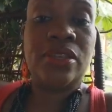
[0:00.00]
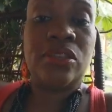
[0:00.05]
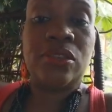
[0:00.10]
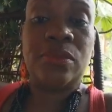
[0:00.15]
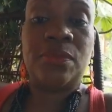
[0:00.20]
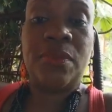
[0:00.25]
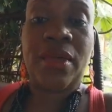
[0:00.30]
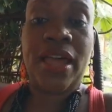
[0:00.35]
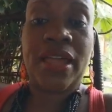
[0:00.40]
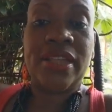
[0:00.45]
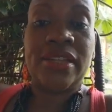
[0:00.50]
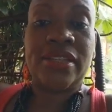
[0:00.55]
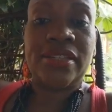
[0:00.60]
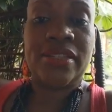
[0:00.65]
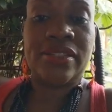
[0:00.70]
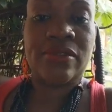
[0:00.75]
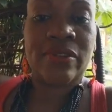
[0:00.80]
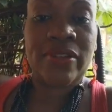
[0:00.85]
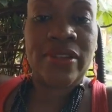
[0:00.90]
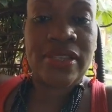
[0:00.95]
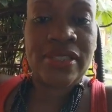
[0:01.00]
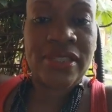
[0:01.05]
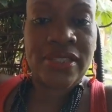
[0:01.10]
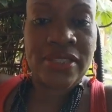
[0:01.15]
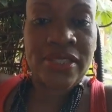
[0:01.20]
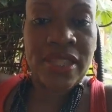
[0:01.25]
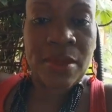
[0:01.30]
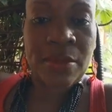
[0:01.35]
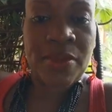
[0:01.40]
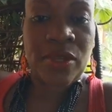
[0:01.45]
those blockages. Serena
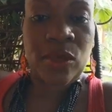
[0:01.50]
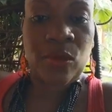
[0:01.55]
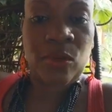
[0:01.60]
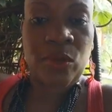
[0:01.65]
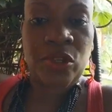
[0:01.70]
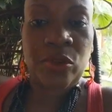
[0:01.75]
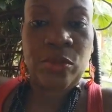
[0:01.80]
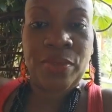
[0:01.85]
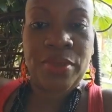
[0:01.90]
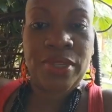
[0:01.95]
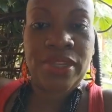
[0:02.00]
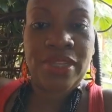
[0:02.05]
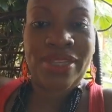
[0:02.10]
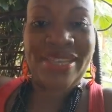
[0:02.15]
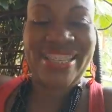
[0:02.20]
says, let me know when you'll be in the